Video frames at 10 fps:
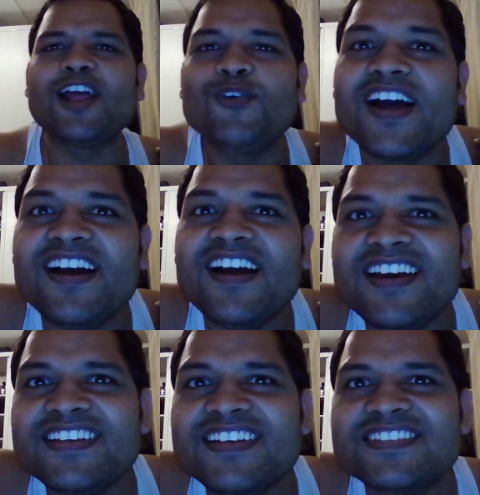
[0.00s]
hello
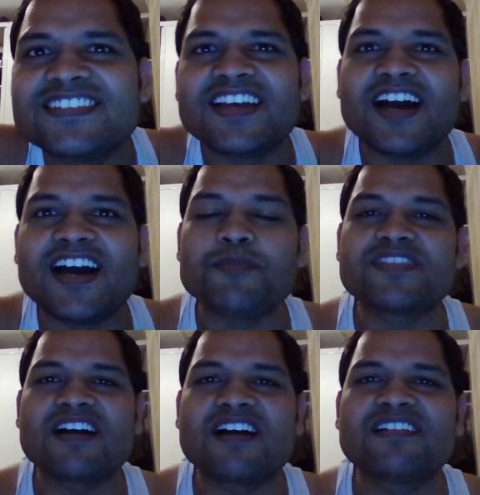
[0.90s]
guys i'm
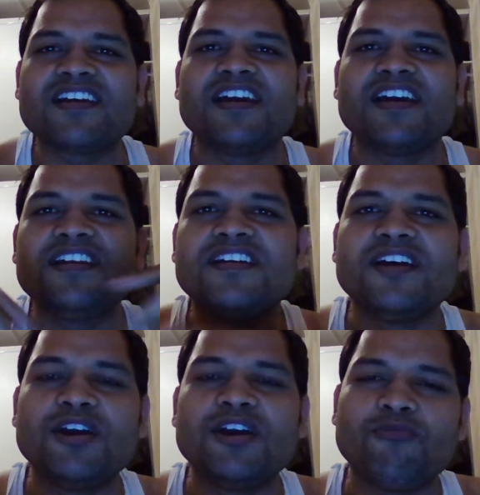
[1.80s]
sagar and
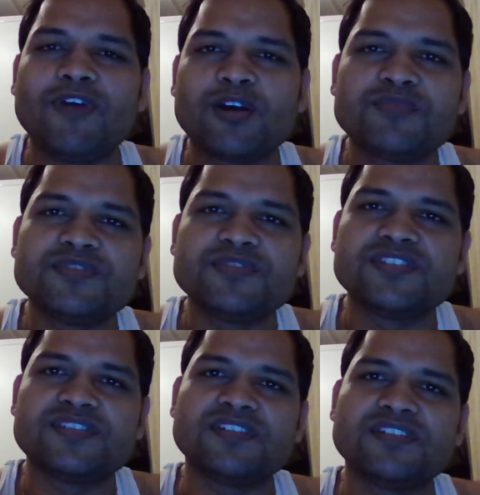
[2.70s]
welcome to
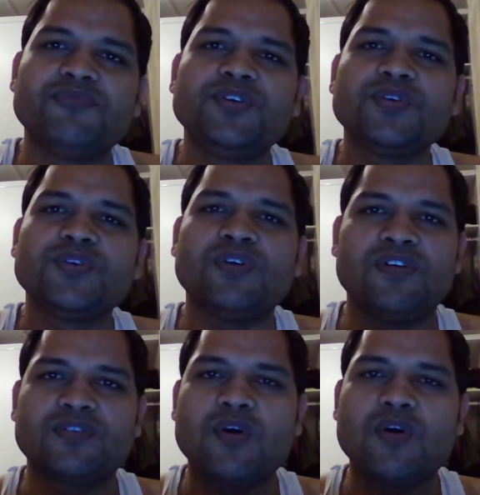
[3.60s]
this video
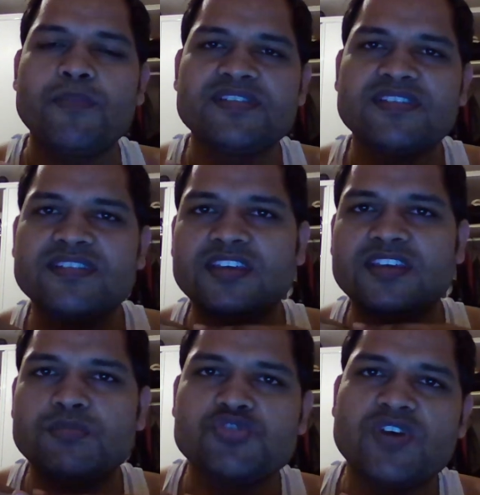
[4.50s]
on compressing
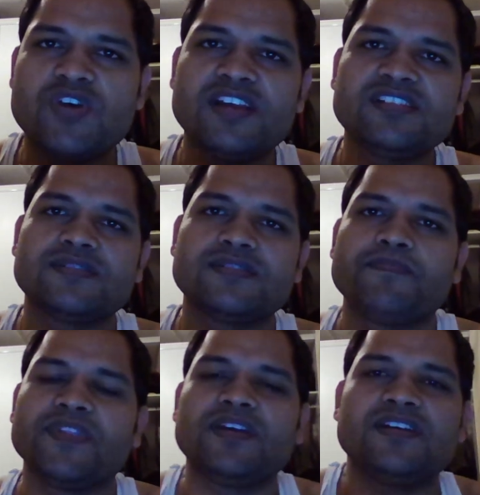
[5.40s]
the image files
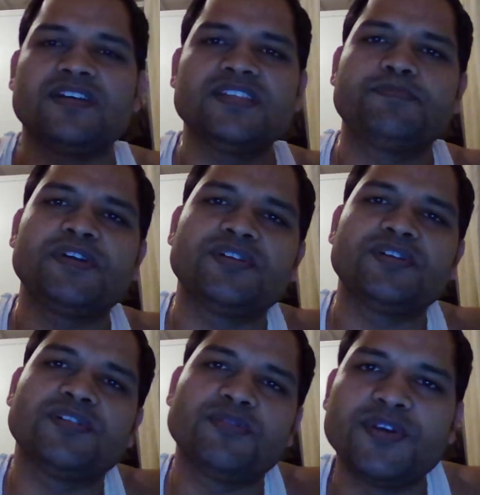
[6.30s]
in this
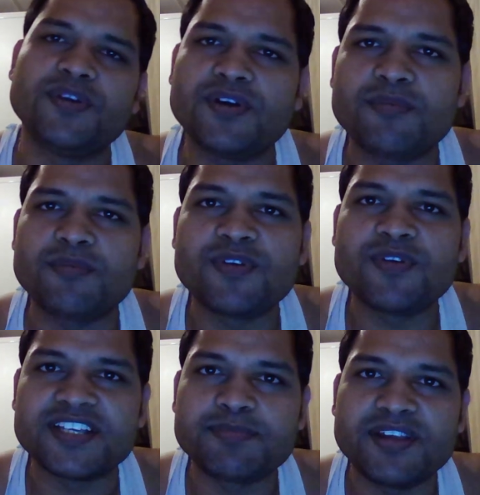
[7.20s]
particular video i'm gonna
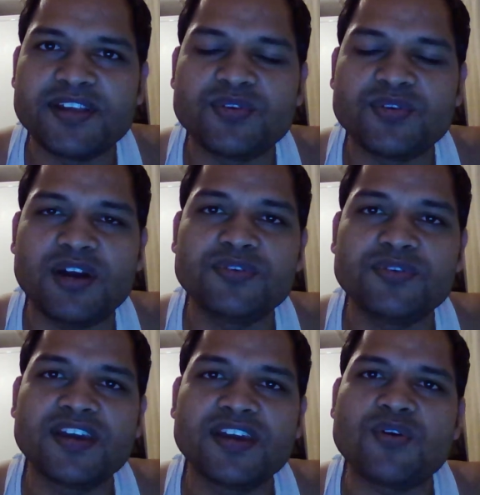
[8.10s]
explain you how you
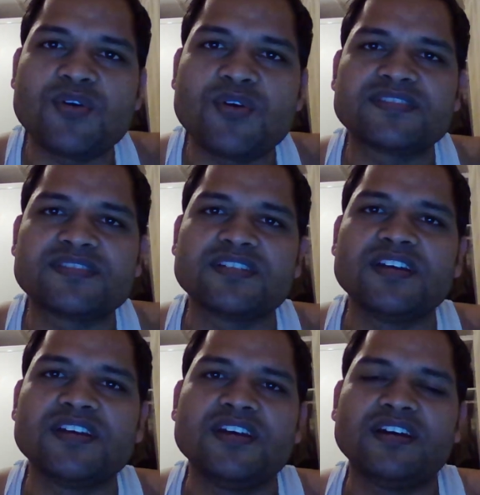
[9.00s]
can compress
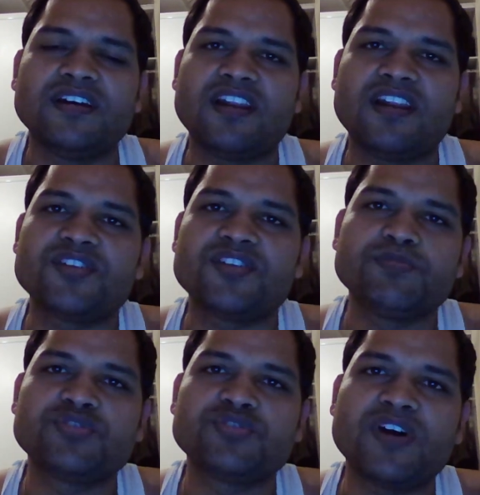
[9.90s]
large
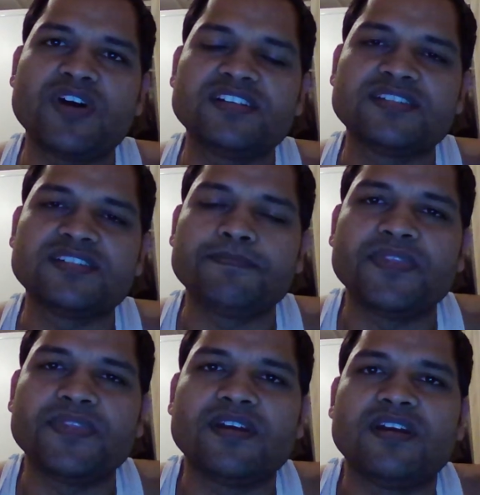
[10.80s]
image files
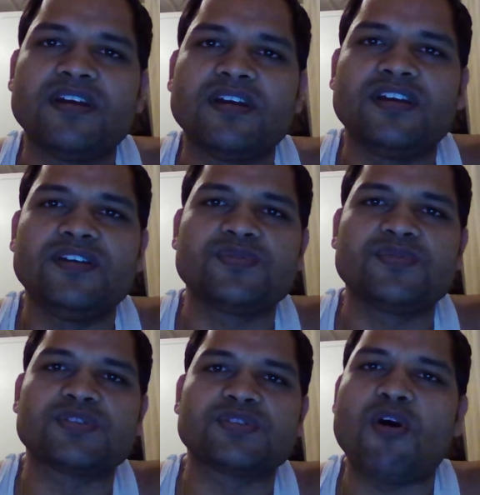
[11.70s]
into
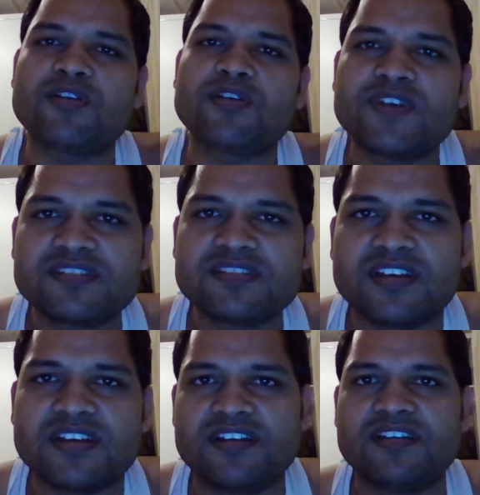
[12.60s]
smaller ones
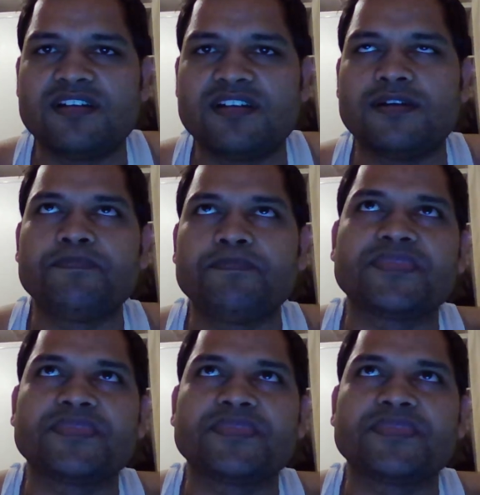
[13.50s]
and uh,